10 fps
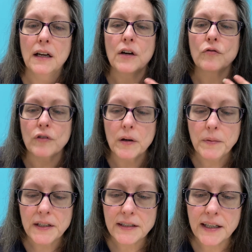
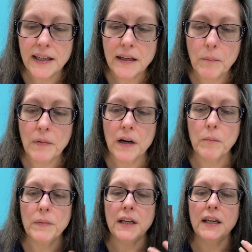rubbing his head up
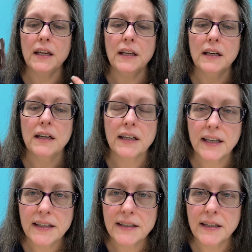on me,
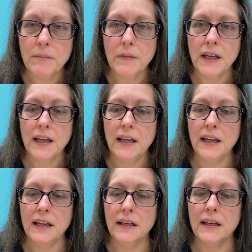kissing
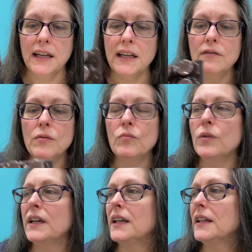me, even
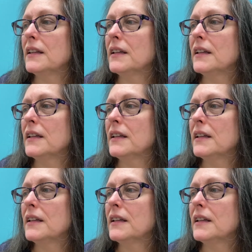with